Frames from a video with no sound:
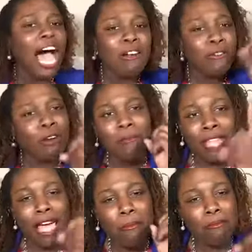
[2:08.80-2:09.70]
From
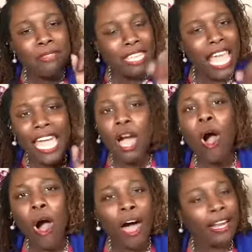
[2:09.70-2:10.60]
that day
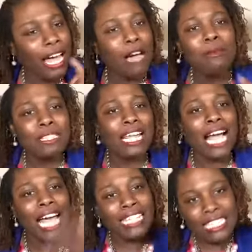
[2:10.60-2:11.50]
on, I was like,
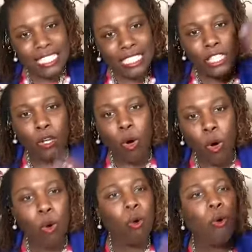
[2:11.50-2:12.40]
I need to see the
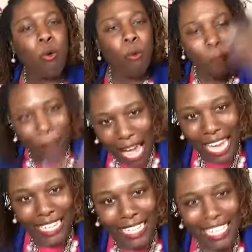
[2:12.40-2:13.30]
whole
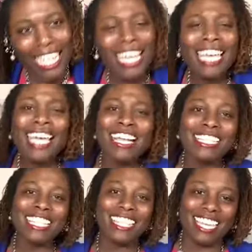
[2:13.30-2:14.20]
body.
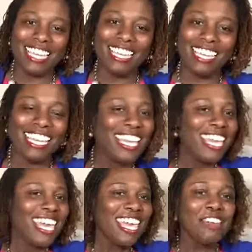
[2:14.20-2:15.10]
Here's the thing.
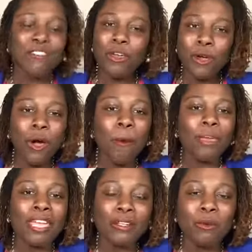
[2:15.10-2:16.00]
If you're going to
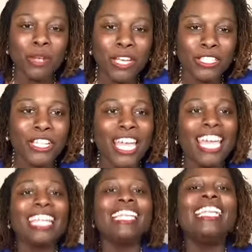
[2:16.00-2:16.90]
be in a wheelchair,
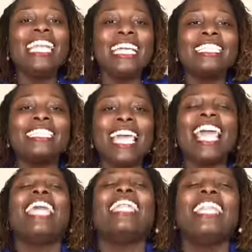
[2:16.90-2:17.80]
at
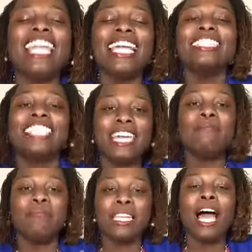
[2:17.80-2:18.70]
least give
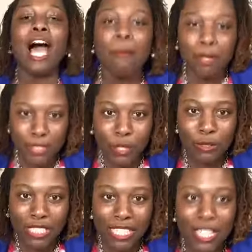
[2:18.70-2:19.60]
me the
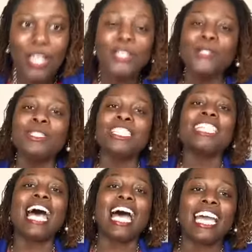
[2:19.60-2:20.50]
opportunity to
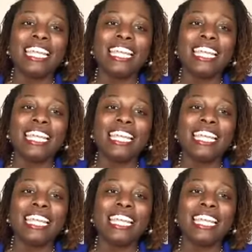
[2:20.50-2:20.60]
decide